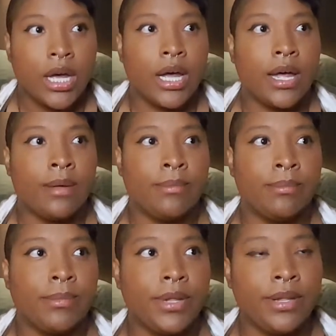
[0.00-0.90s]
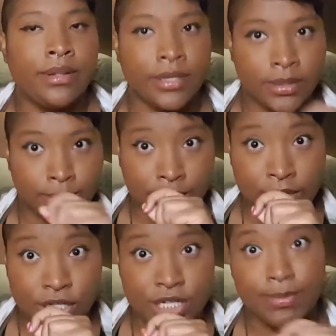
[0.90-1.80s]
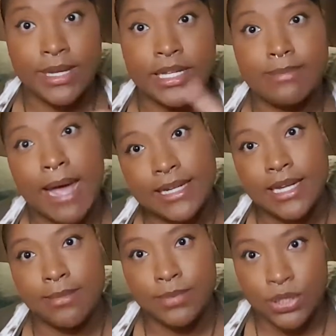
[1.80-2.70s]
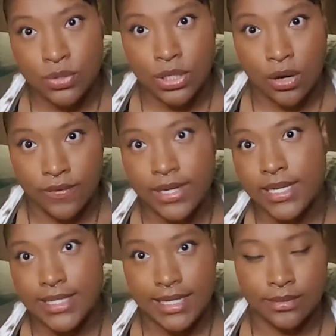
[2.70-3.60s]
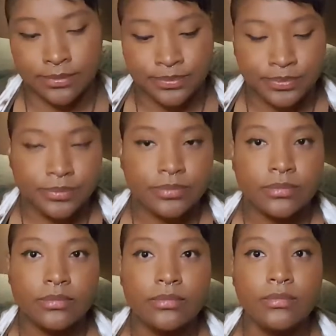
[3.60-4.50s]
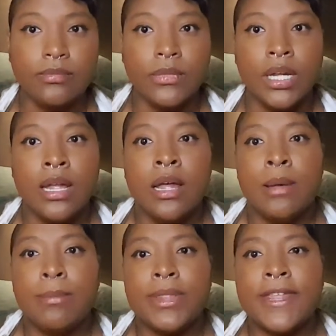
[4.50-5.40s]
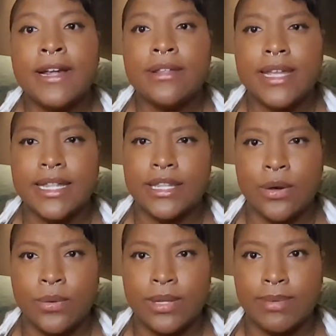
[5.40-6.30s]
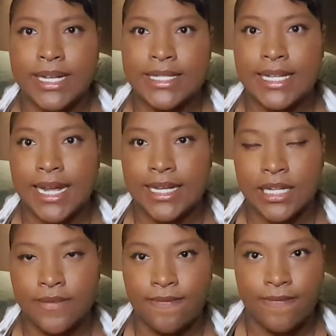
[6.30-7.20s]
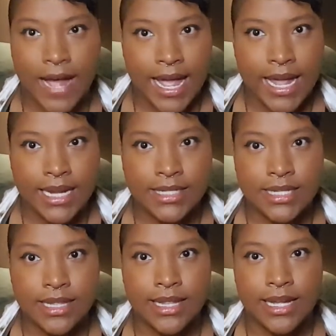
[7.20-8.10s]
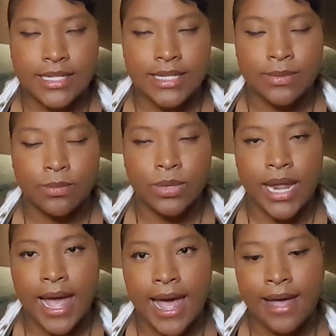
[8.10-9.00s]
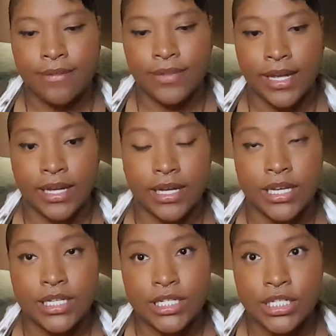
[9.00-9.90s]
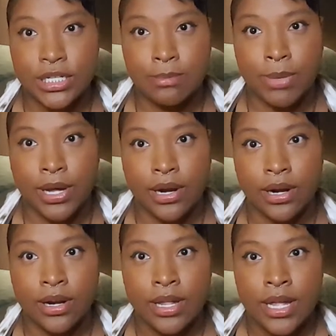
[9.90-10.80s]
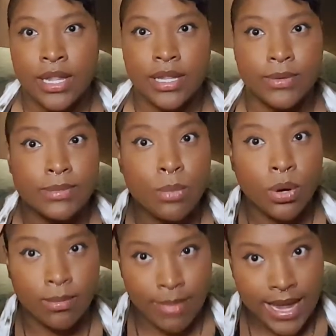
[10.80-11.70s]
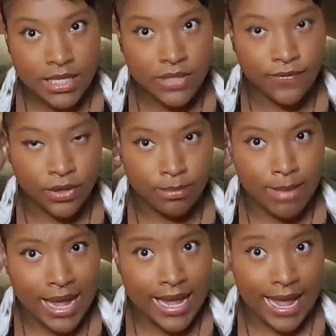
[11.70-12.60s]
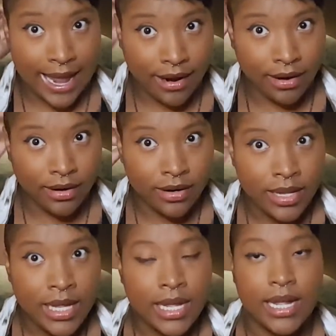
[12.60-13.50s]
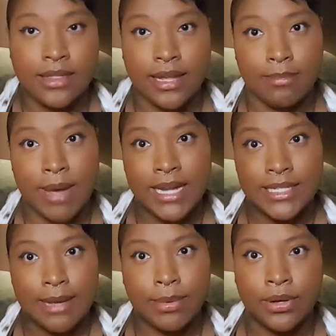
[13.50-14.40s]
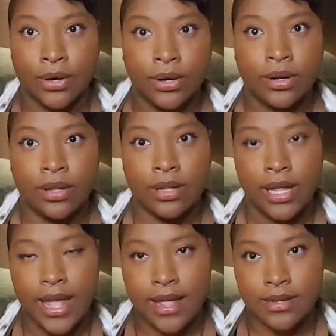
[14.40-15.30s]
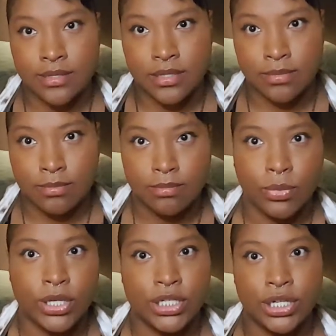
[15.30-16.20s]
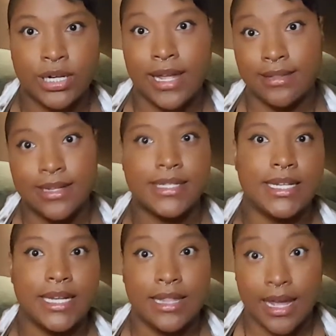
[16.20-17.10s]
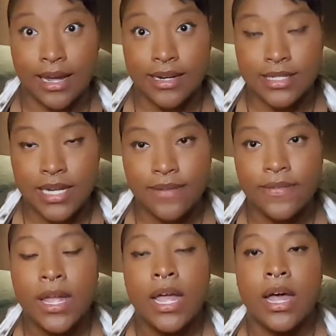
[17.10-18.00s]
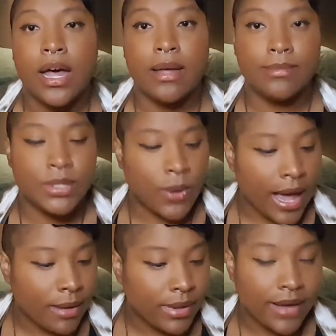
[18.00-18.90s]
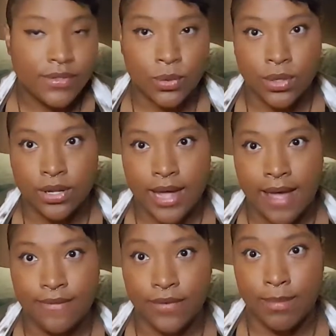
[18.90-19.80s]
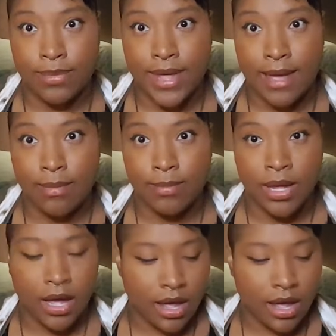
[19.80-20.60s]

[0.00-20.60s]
But their shipping is backed up due to COVID-19. But they're like the only place that I could find that would have like a conditioning bar that was more meant for my hair and like my type of curl and moisture and ethnicity and that kind of stuff. So I will have to order that from them